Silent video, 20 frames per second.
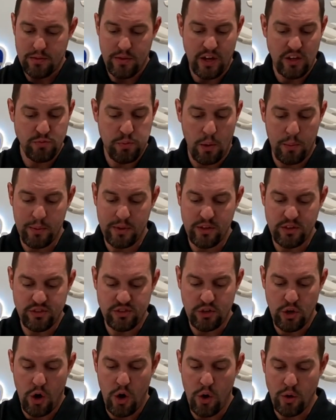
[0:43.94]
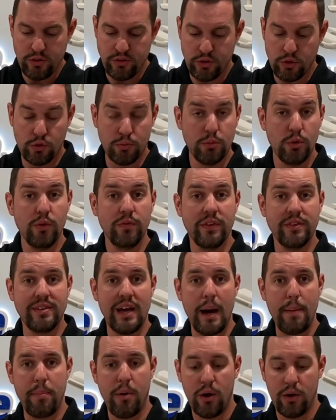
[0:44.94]
Nice part of this skull is you remove the
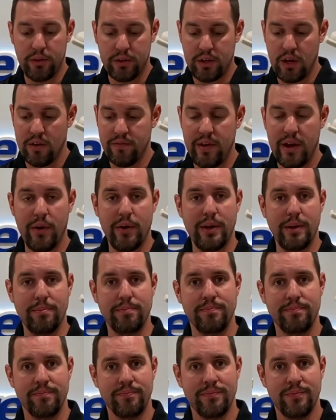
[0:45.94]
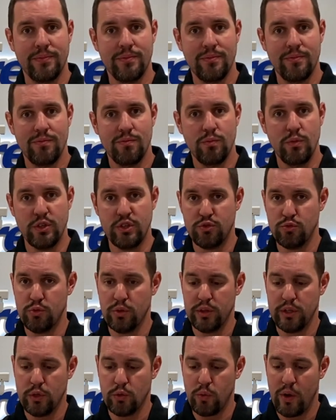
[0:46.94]
top part of the covarium, which is
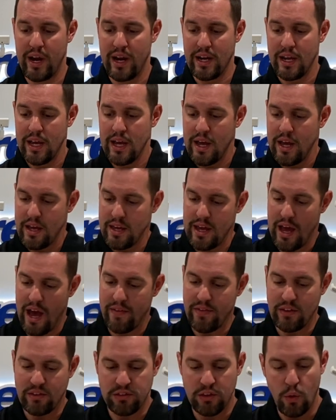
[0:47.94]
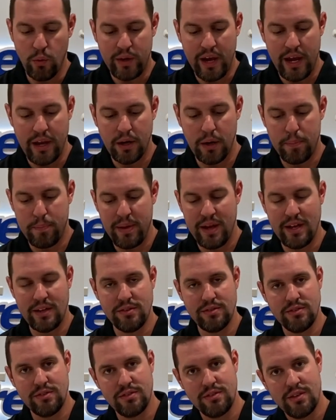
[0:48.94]
really great. You have these locator
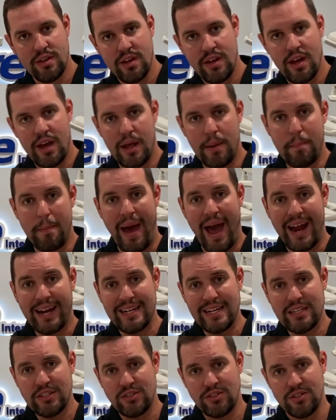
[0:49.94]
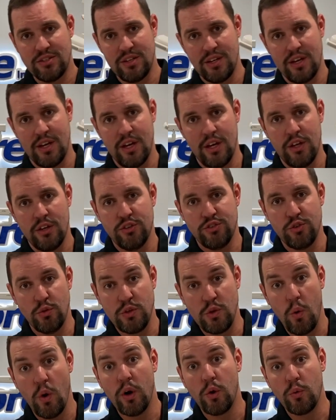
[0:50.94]
pins and magnets. So when
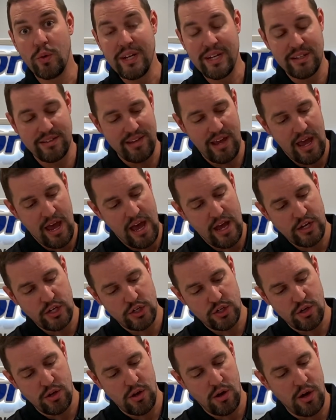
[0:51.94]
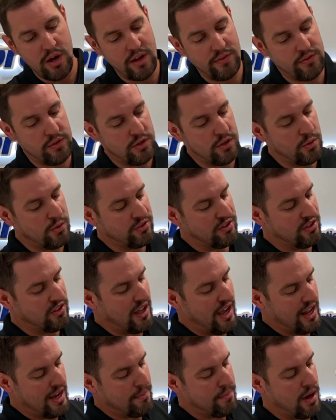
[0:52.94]
you want to reattach, all you have to do is just
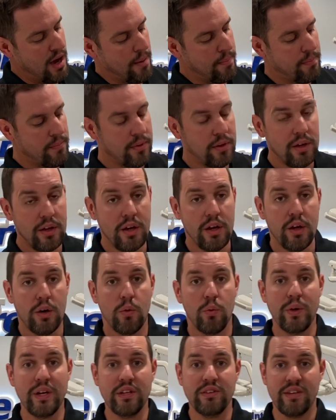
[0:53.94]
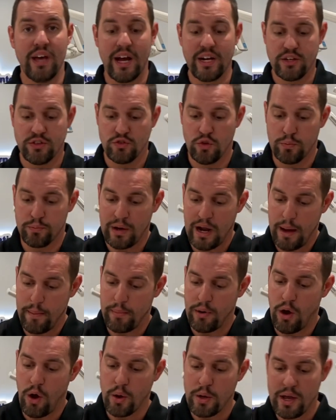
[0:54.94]
line them up, reattach, there's no
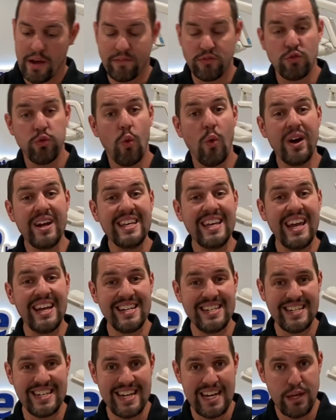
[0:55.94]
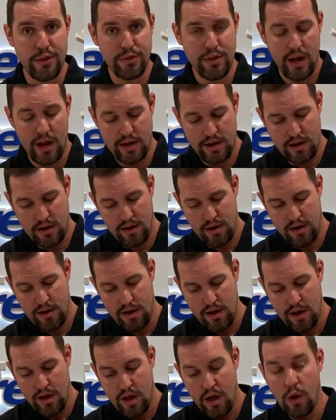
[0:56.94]
problem at all. You have 28 teeth on
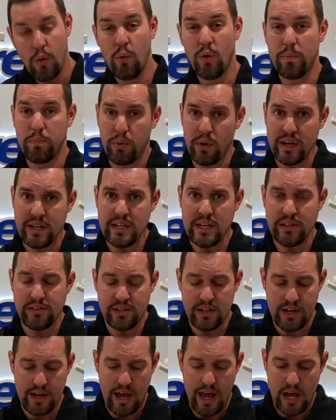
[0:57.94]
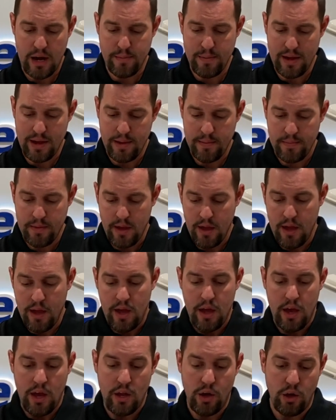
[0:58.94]
here. We're pretty decent anatomy.
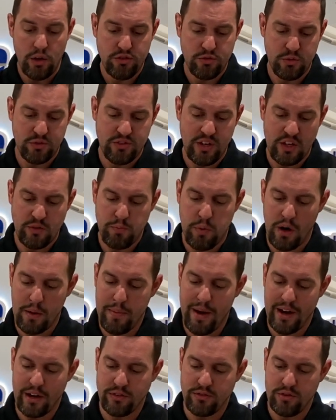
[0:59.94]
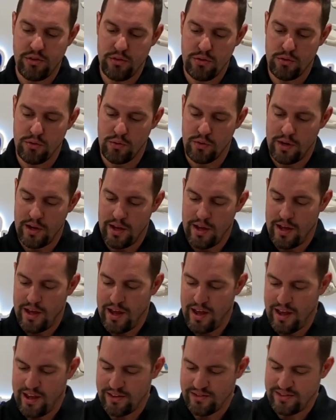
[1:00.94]
And also what's nice part about it too
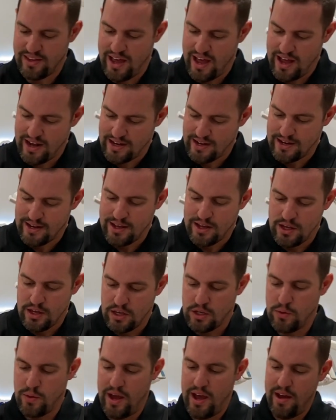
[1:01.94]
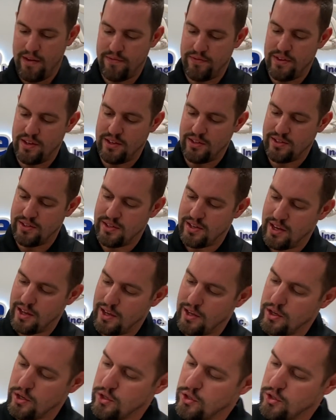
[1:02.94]
is that you have this